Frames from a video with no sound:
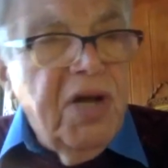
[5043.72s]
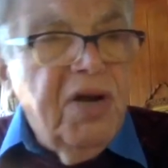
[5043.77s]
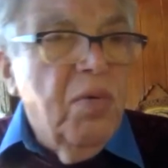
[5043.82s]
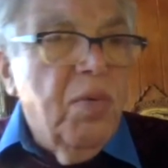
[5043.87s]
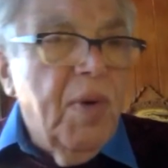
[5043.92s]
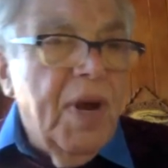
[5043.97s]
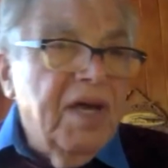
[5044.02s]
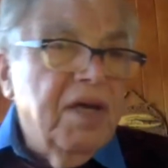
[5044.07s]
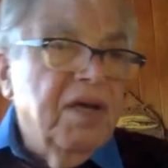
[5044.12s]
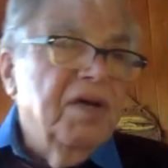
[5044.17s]
but a
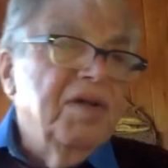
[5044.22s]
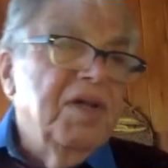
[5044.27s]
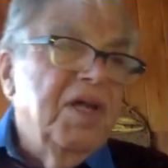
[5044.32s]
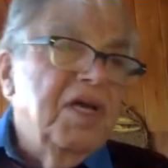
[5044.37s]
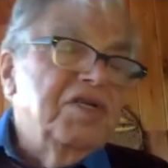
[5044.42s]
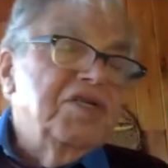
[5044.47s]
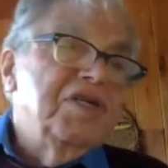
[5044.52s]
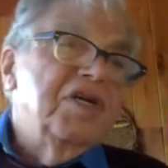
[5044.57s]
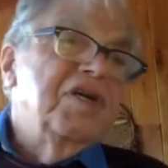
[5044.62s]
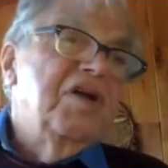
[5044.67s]

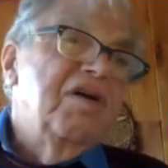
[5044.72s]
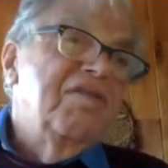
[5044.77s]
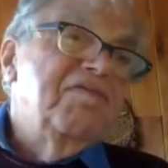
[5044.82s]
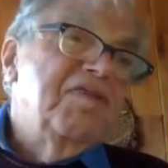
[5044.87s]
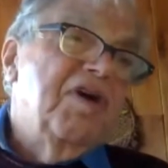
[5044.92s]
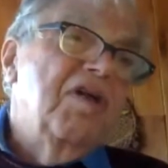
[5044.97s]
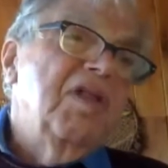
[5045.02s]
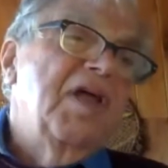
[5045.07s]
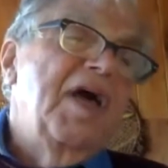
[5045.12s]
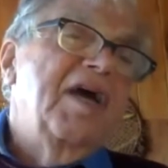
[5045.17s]
recognition of
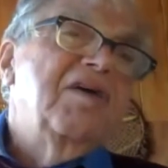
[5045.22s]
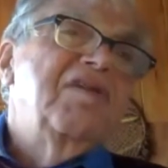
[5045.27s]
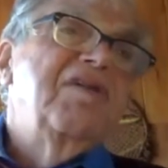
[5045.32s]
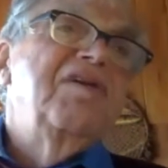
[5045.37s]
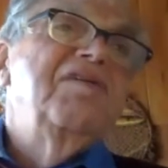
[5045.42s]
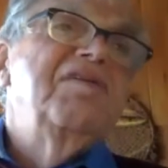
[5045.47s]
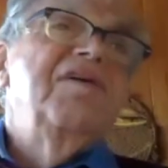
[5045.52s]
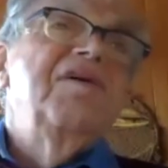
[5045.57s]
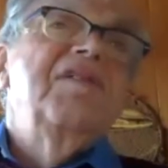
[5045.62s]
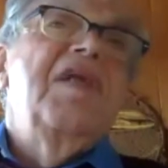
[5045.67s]

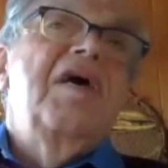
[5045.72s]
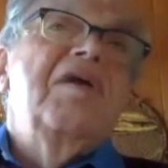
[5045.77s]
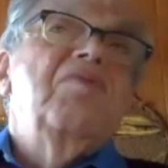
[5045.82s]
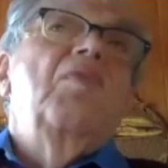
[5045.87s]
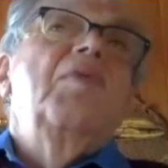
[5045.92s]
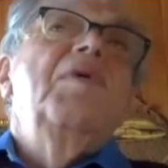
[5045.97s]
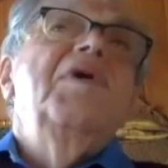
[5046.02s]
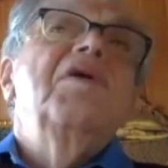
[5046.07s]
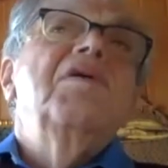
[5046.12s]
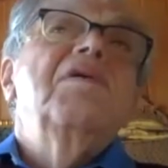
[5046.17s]
collective, that
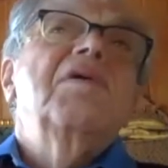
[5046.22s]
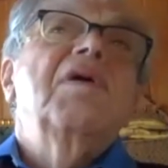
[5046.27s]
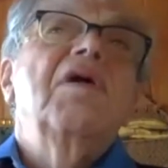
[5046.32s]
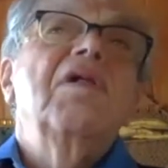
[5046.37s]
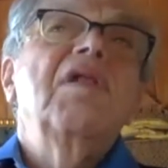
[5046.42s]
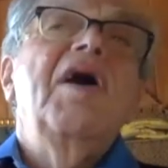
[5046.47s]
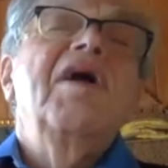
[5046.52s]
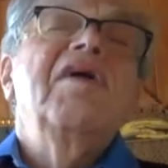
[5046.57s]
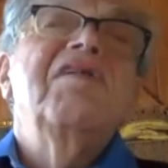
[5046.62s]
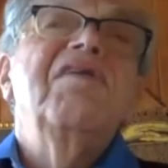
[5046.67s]
we're
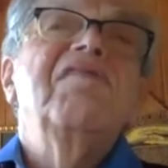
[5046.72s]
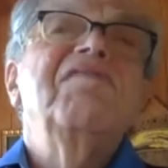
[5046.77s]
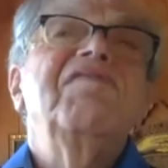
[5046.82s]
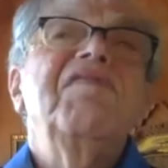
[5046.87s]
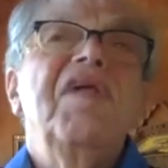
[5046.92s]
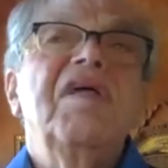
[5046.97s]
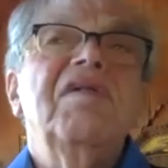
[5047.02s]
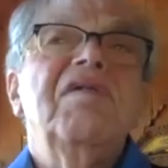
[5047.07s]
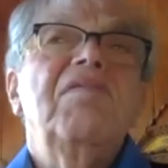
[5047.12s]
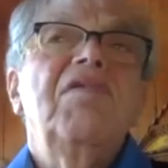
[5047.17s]
collective,
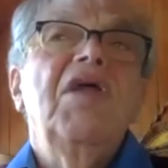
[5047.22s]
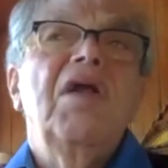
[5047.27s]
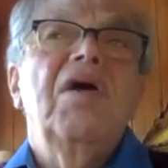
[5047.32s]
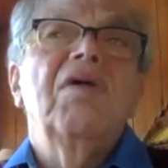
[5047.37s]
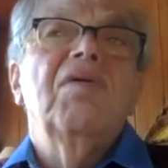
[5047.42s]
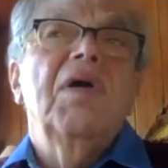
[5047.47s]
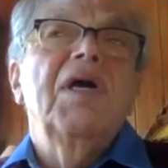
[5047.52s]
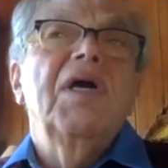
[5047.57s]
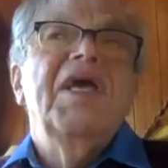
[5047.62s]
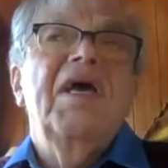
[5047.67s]
that, you
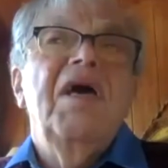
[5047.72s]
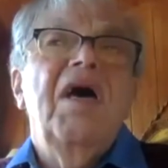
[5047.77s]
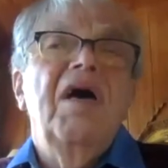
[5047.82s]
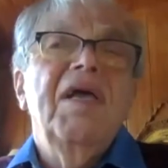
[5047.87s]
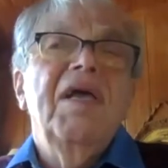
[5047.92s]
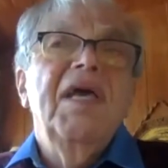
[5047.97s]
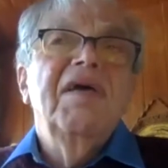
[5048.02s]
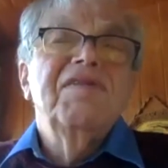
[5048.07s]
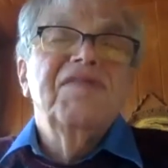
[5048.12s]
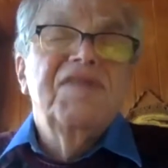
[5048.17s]
know,
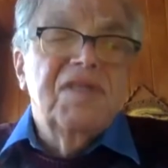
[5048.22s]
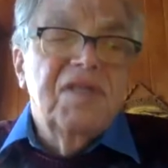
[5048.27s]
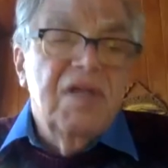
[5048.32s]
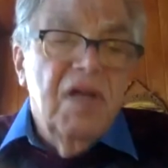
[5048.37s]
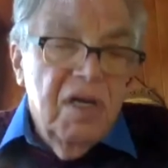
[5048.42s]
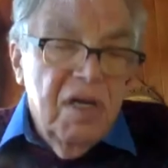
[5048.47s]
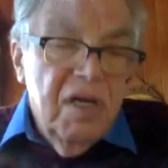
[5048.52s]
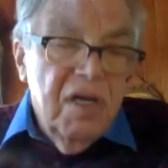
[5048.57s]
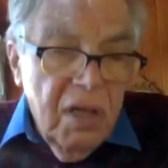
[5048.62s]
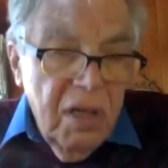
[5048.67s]
against,
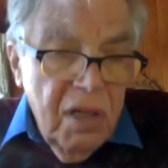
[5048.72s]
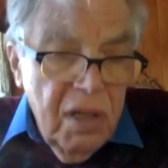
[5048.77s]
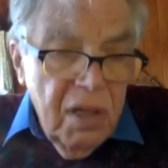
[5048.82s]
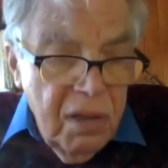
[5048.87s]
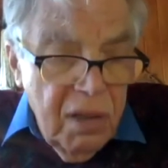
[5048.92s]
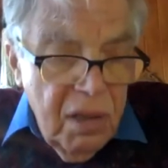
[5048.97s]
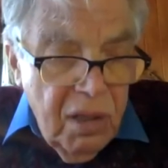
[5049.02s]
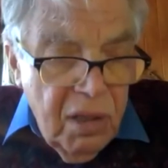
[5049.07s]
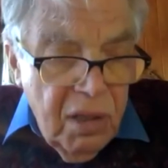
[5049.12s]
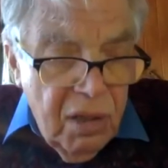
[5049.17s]

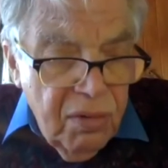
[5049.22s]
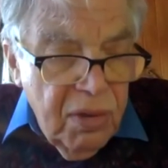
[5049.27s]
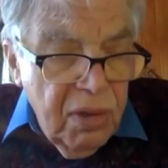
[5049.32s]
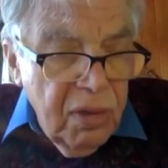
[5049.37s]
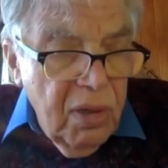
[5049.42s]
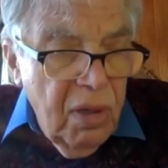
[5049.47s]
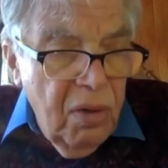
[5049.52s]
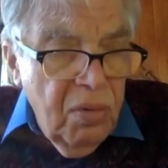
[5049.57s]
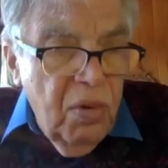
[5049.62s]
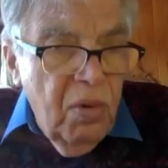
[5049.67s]
you know,
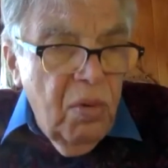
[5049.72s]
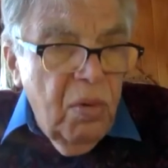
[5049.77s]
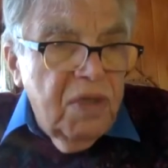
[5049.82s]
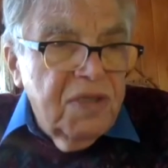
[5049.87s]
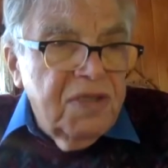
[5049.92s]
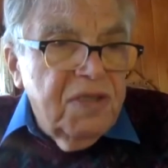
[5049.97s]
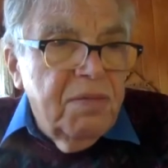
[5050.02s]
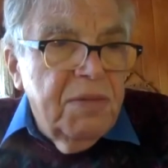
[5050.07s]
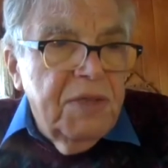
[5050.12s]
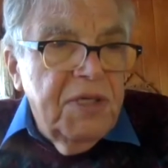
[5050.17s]
the lone
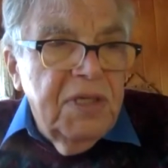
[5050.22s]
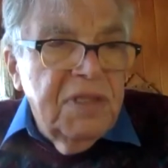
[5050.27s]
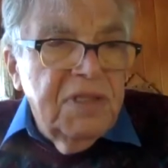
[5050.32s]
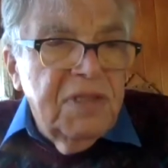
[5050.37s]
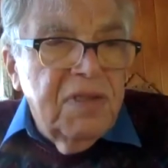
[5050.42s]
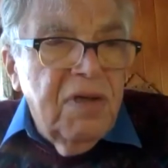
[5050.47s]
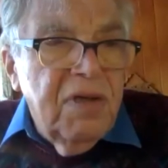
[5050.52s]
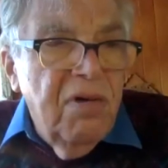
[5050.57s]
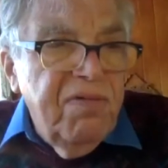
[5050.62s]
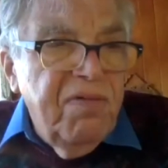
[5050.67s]
horseman and
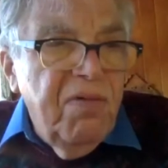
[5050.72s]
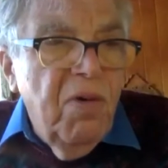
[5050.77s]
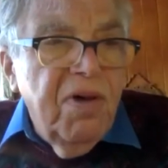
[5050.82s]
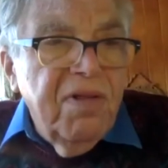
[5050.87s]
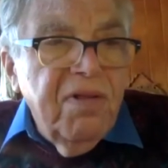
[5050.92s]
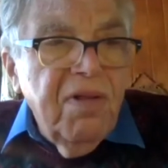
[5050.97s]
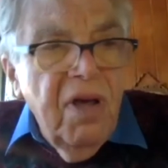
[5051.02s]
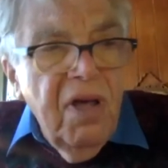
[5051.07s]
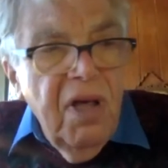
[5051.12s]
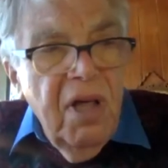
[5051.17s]
so
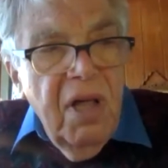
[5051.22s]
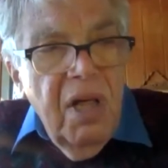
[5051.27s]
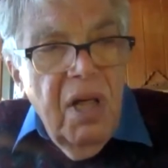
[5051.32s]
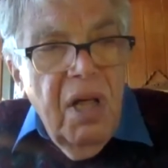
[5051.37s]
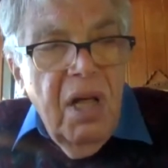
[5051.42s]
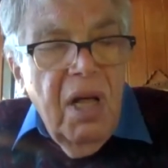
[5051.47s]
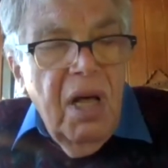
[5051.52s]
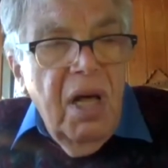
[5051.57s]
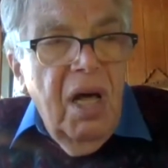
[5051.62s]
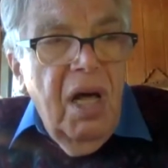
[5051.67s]
forth.
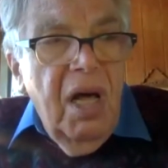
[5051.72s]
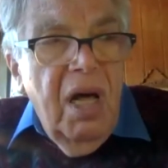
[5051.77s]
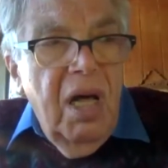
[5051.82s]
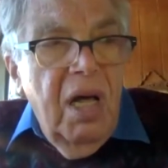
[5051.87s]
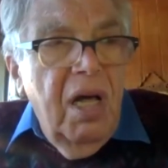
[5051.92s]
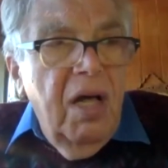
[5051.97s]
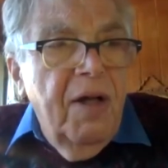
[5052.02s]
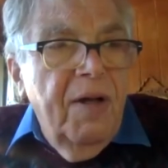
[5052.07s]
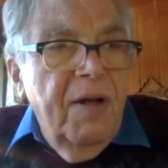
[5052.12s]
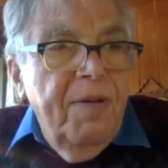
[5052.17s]

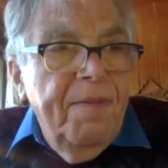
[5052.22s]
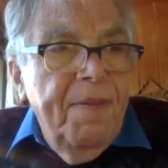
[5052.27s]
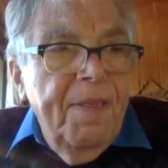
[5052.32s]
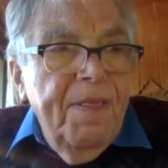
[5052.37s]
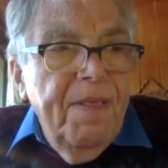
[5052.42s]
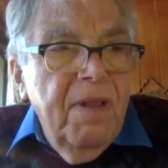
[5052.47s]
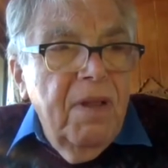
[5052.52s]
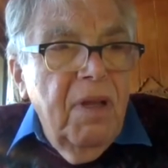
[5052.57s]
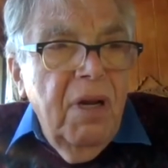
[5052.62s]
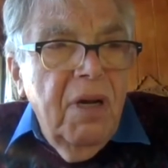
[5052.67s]

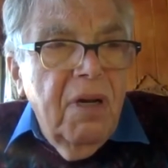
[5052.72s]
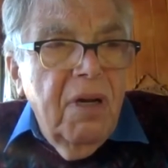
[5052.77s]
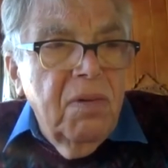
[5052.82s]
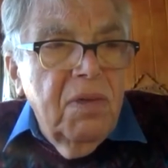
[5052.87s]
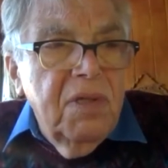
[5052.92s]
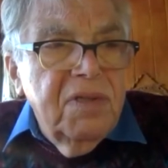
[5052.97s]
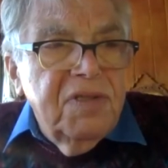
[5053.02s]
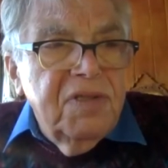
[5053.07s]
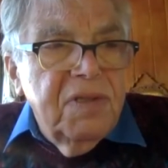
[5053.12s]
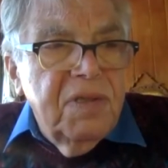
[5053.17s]
Um, you know,
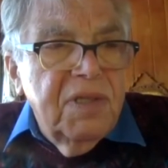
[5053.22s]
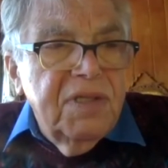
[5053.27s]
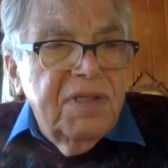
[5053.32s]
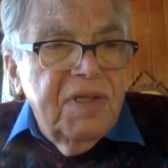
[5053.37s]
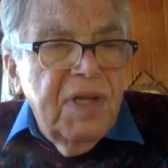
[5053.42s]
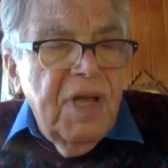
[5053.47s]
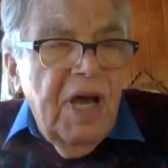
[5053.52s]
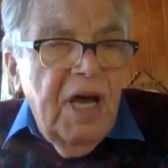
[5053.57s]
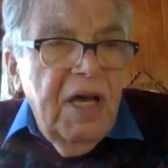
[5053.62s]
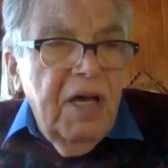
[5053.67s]
this
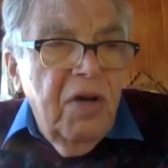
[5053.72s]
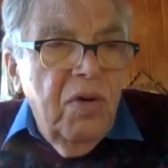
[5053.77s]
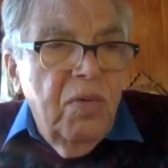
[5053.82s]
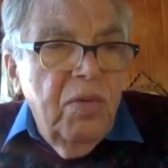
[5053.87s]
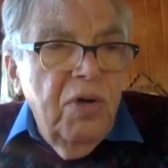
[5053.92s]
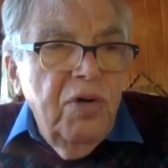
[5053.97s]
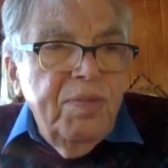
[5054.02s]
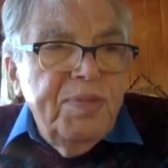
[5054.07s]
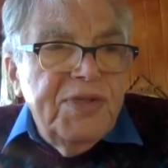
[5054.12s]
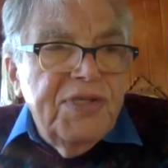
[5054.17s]
uh,
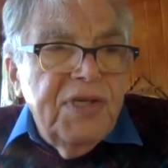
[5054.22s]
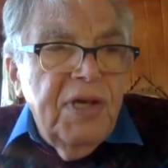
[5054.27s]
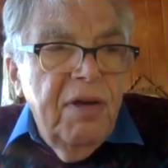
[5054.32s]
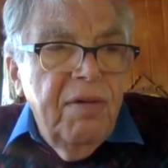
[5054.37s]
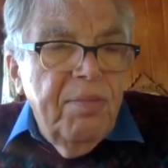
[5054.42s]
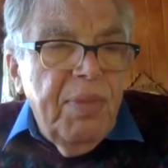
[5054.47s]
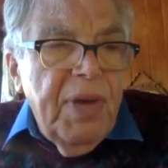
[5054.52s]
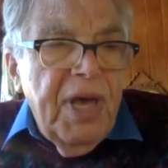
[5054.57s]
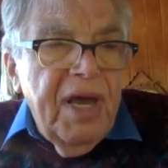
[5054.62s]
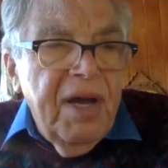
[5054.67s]
groups
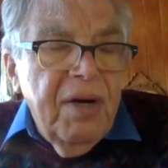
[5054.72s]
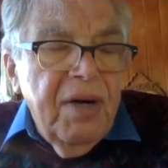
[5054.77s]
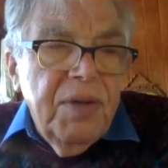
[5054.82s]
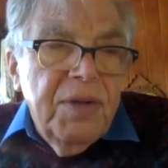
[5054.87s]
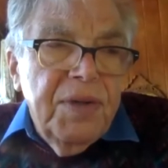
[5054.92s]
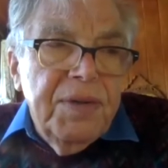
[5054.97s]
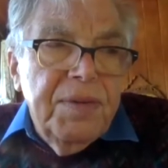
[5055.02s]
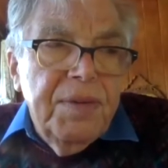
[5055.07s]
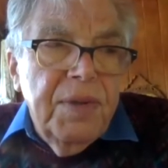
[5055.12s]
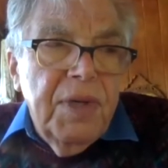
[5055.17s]

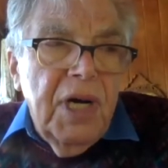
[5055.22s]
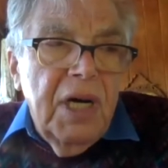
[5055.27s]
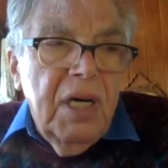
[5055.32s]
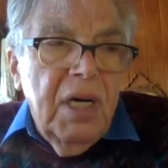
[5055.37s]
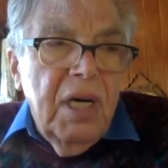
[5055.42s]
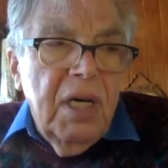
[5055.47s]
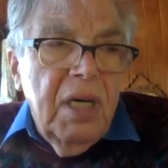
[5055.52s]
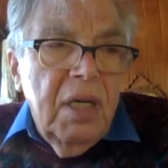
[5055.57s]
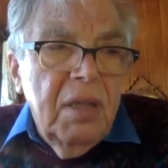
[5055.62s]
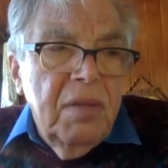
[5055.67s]
empower
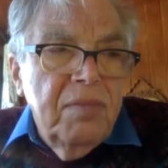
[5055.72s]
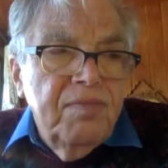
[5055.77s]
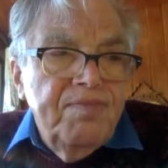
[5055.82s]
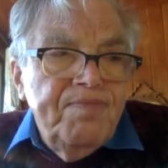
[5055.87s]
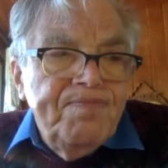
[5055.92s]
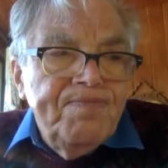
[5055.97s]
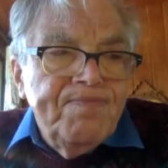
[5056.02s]
um,